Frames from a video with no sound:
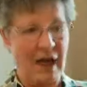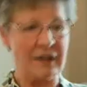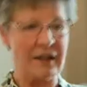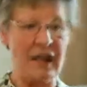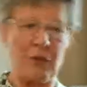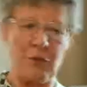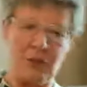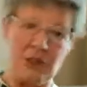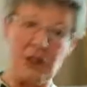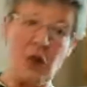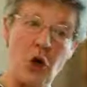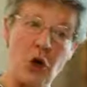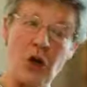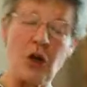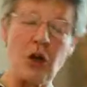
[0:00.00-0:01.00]
and that was
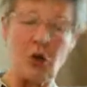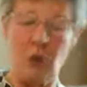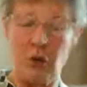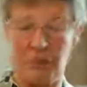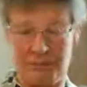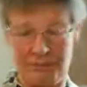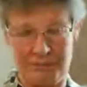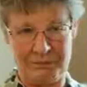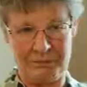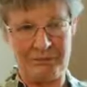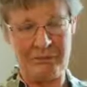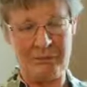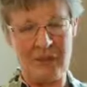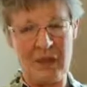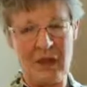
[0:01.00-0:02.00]
long ago.
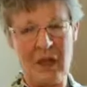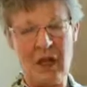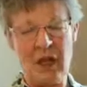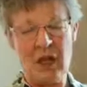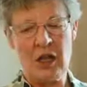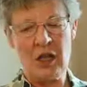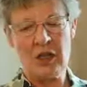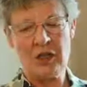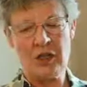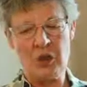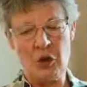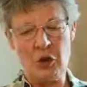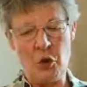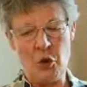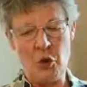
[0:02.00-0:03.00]

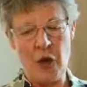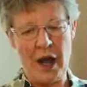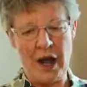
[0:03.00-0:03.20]
So